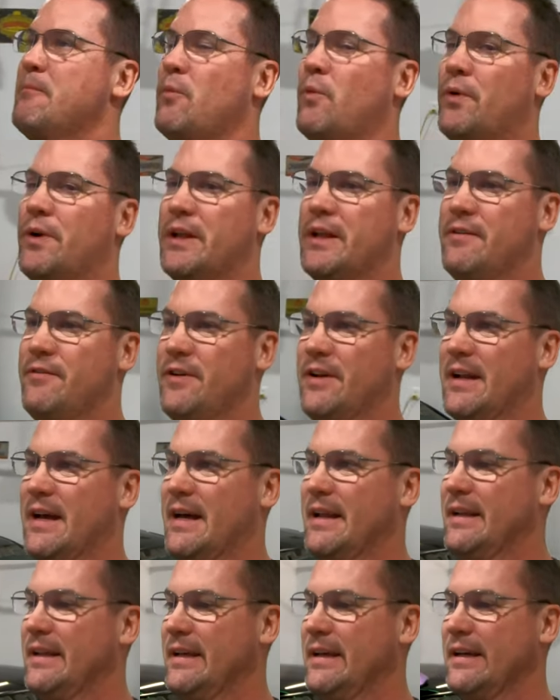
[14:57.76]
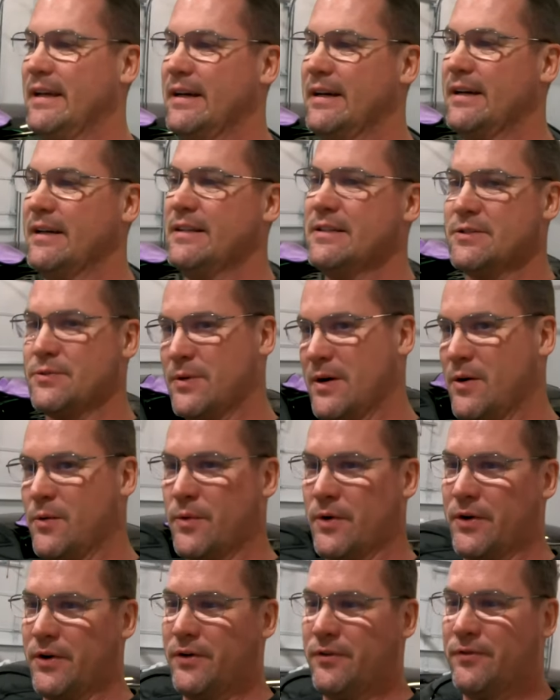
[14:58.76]
Want to give you an idea. That's what I'm
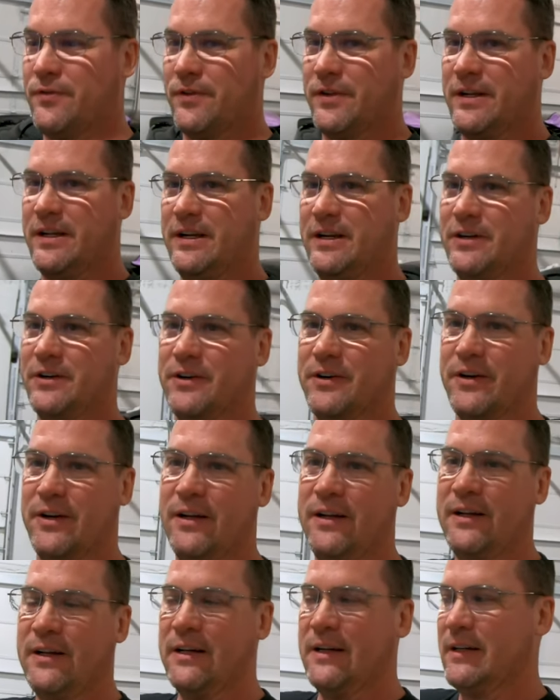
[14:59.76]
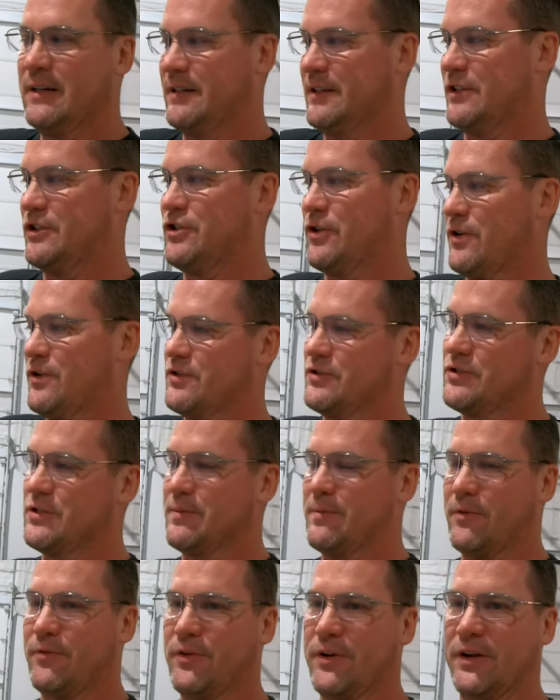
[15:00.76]
working on for the year. The charger's
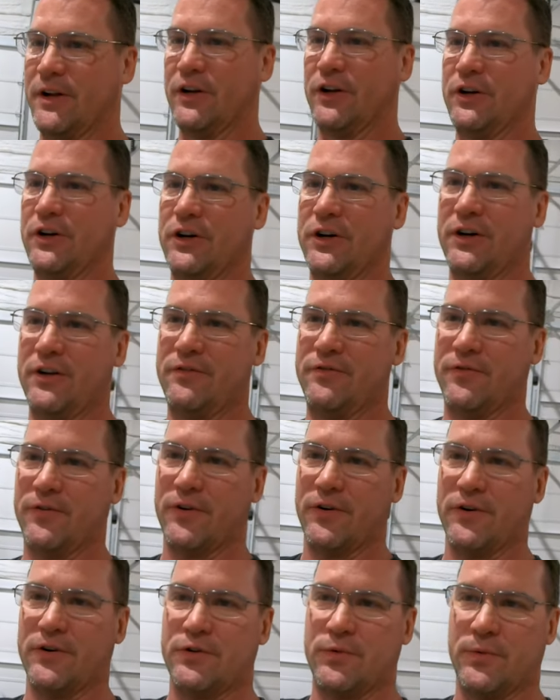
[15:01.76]
up and running good for